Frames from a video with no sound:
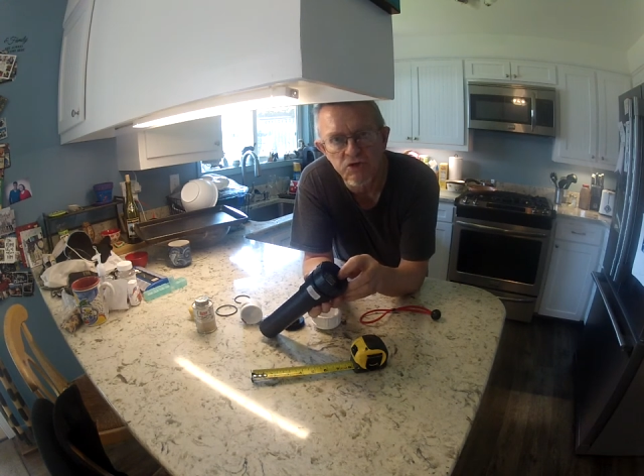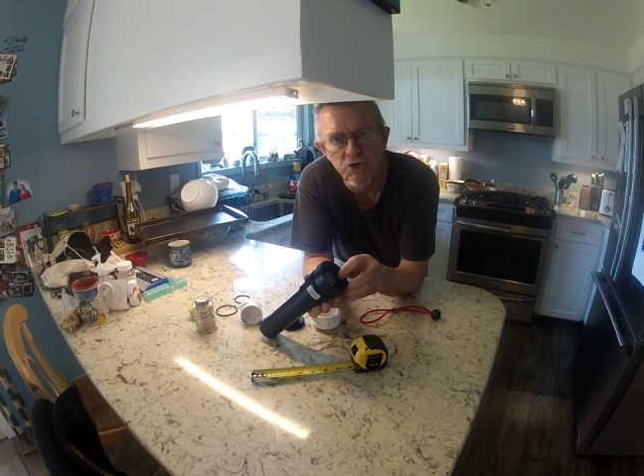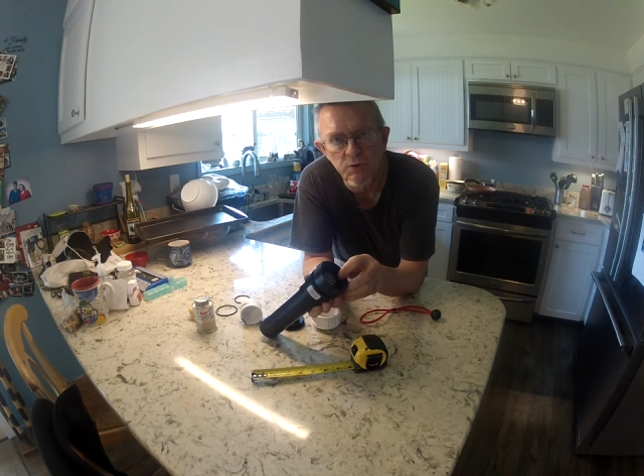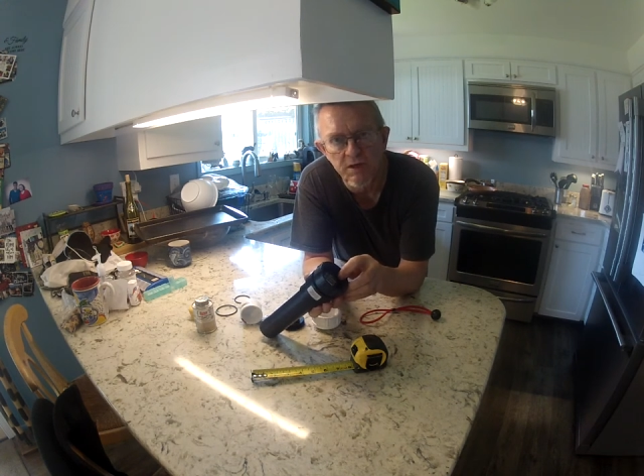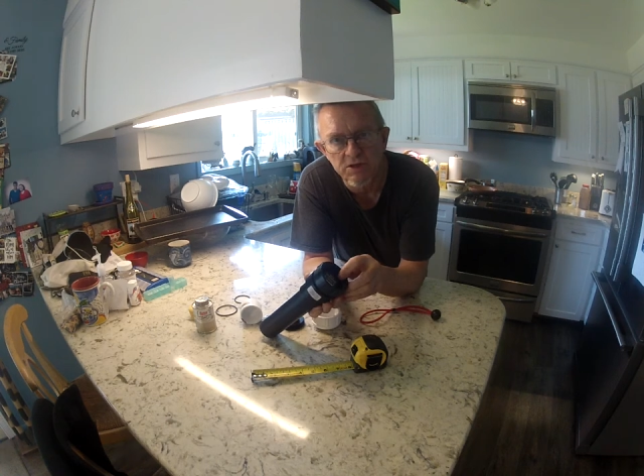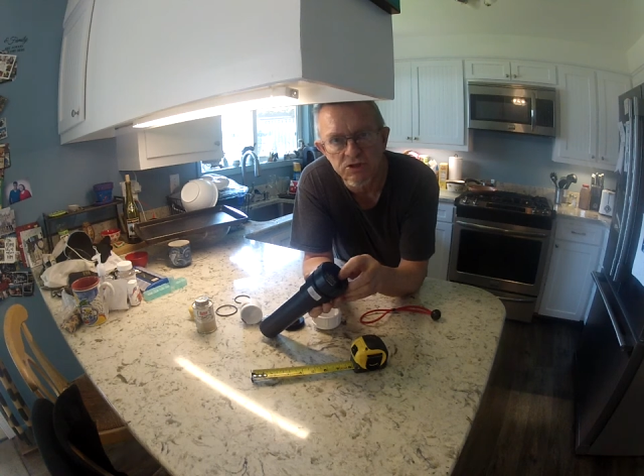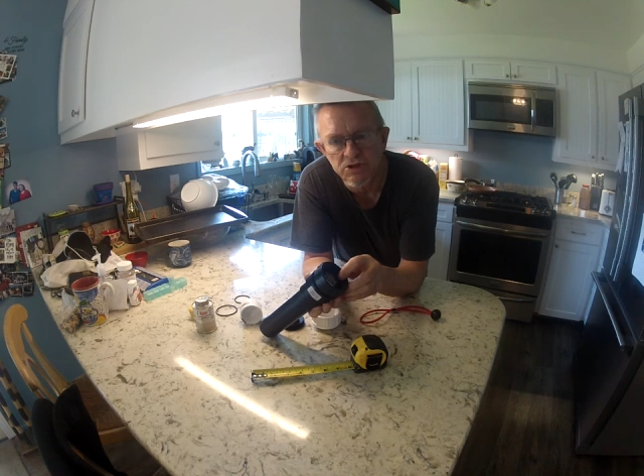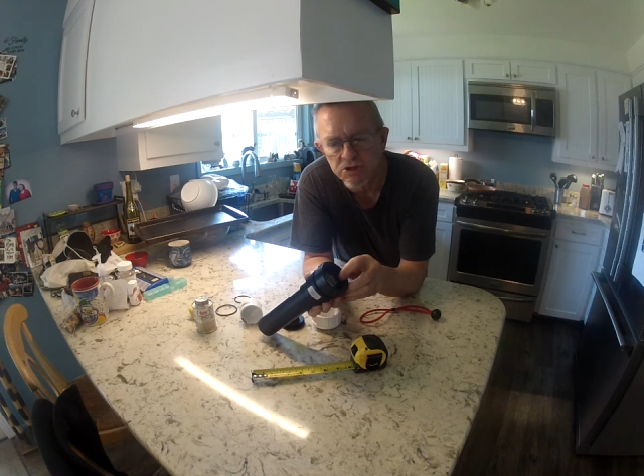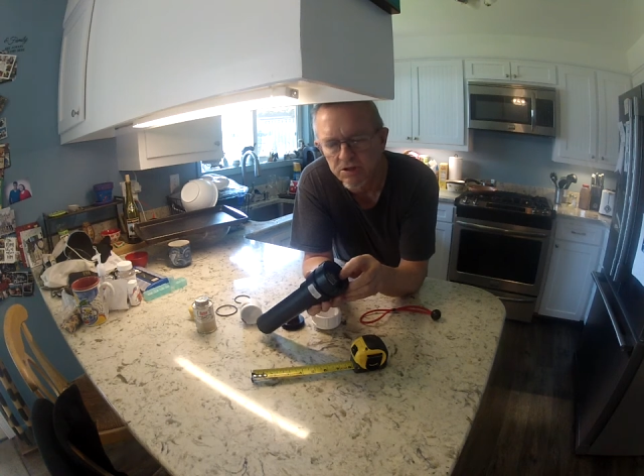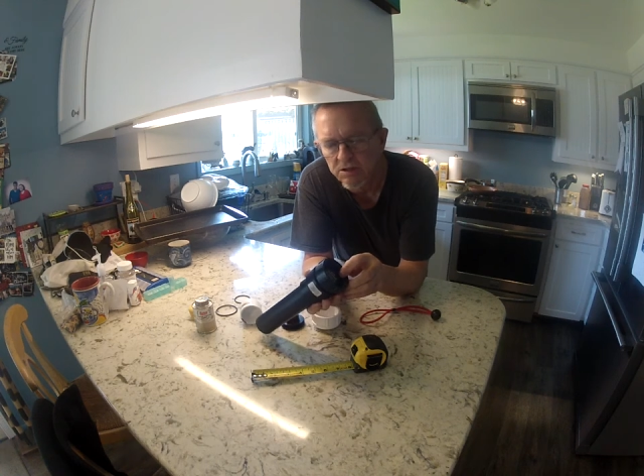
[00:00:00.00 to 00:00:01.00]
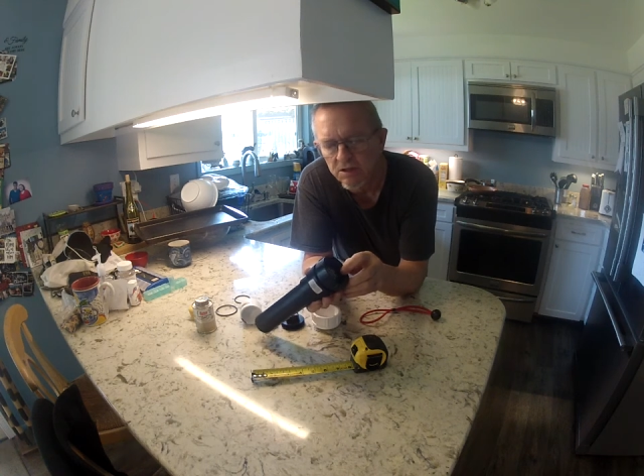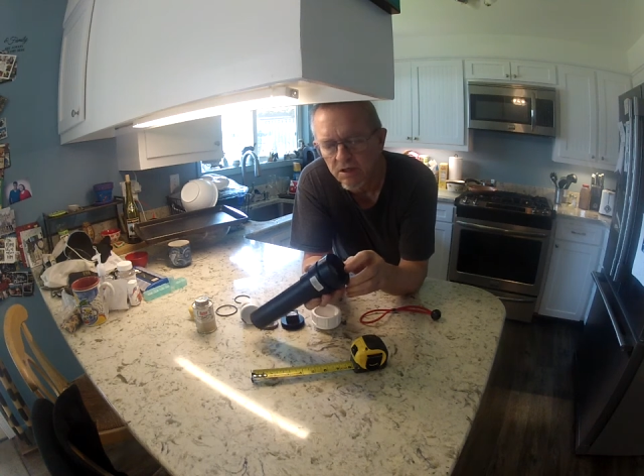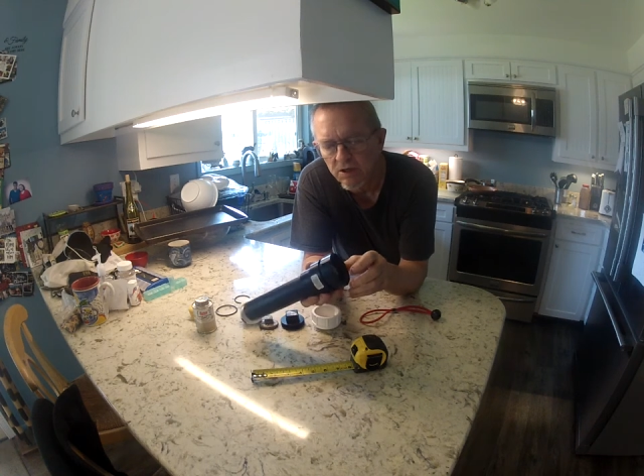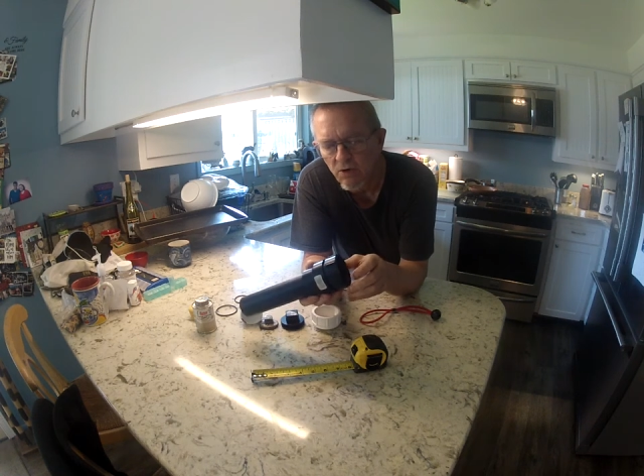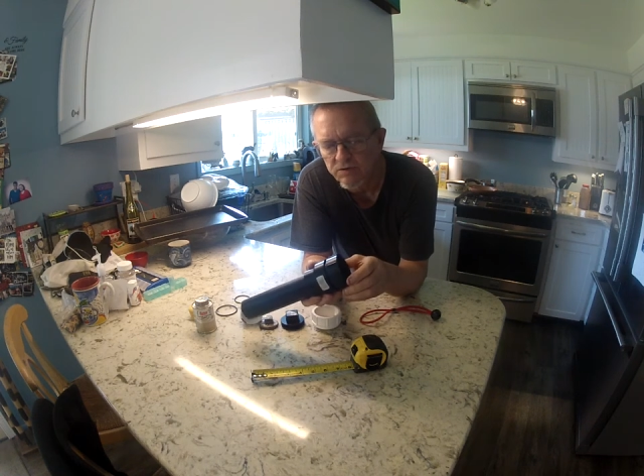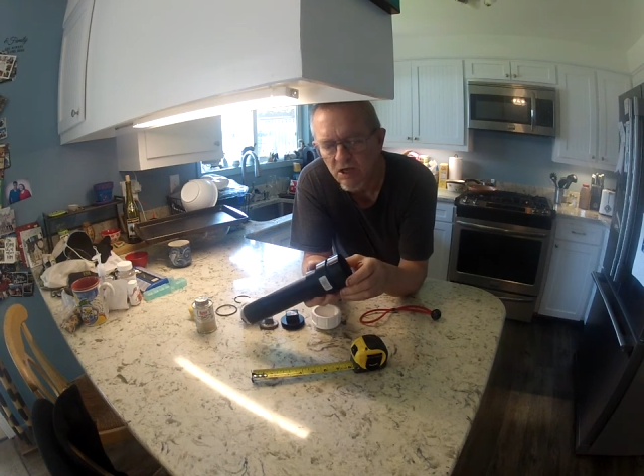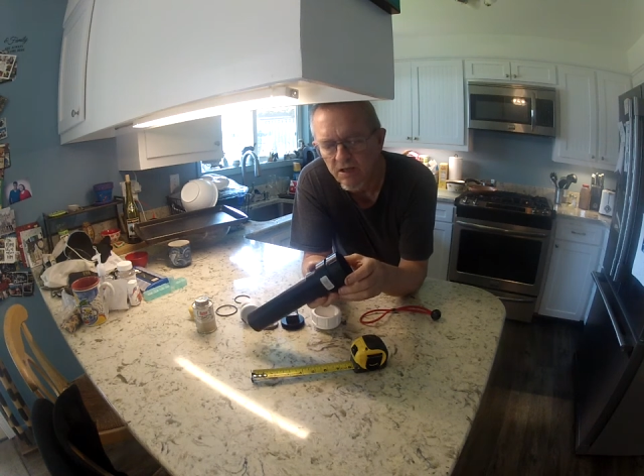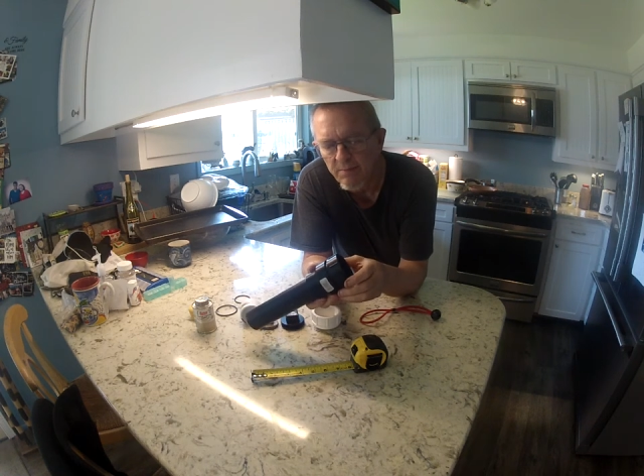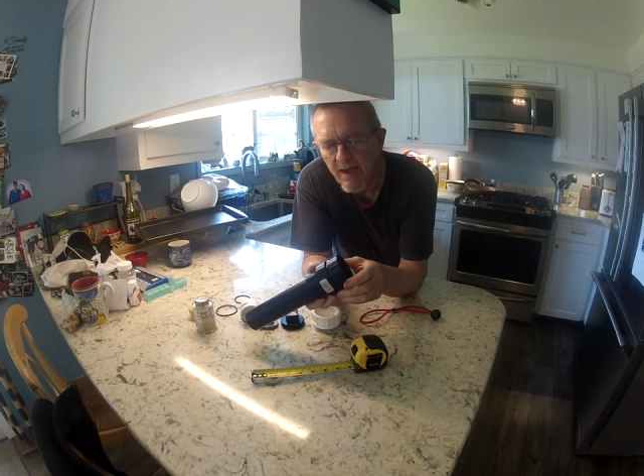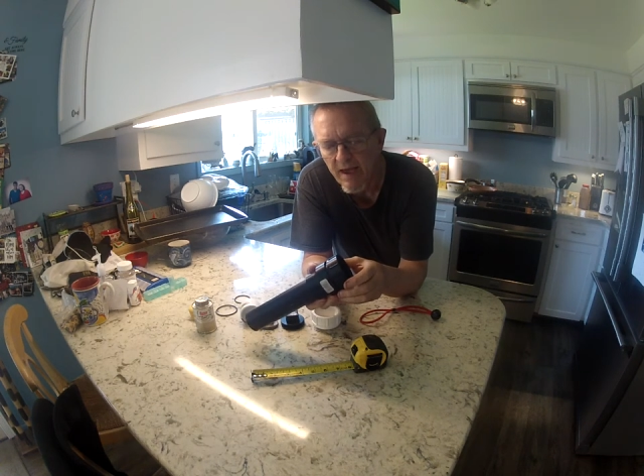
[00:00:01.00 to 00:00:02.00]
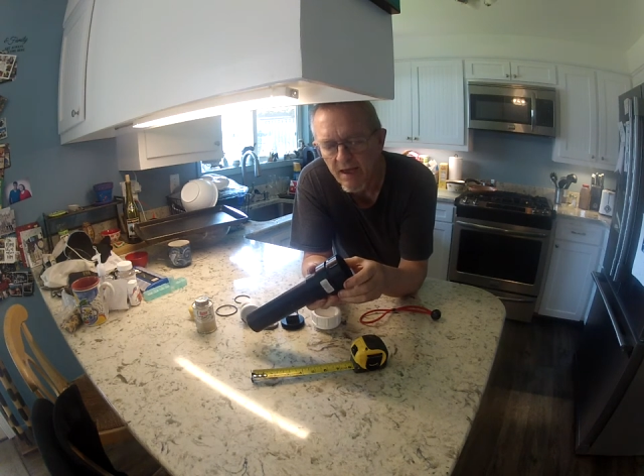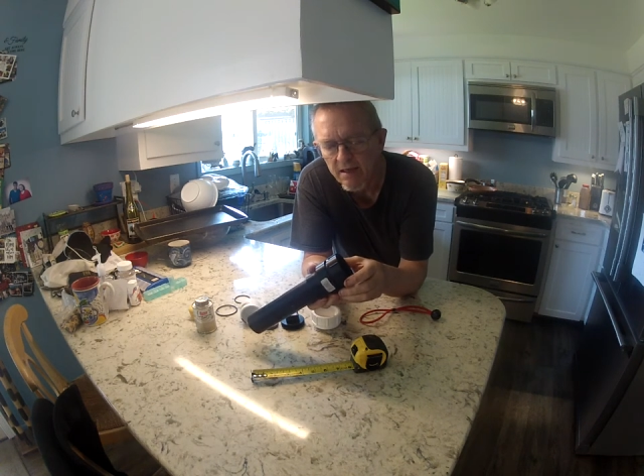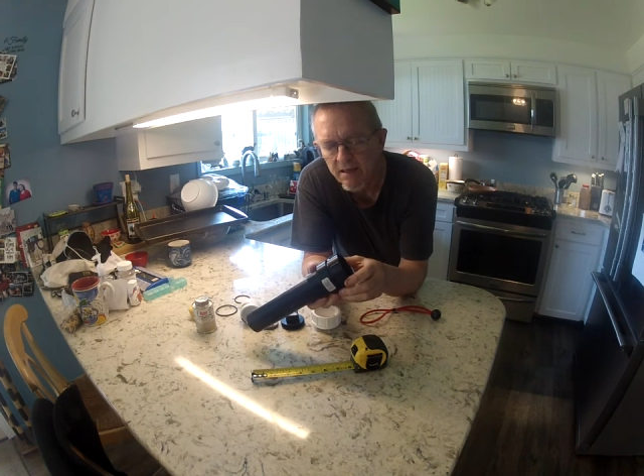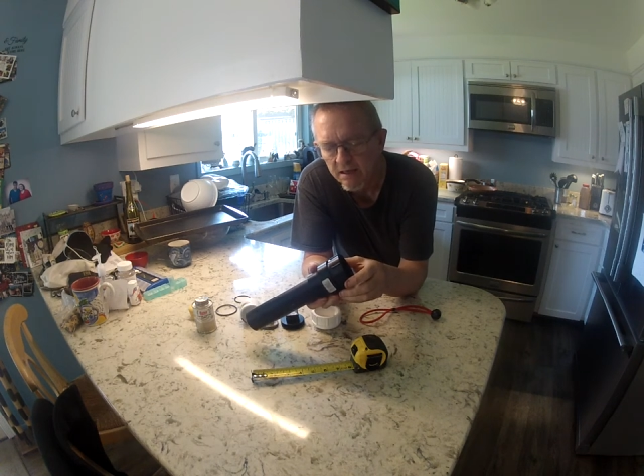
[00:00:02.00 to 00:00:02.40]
2-inch, goes on the back.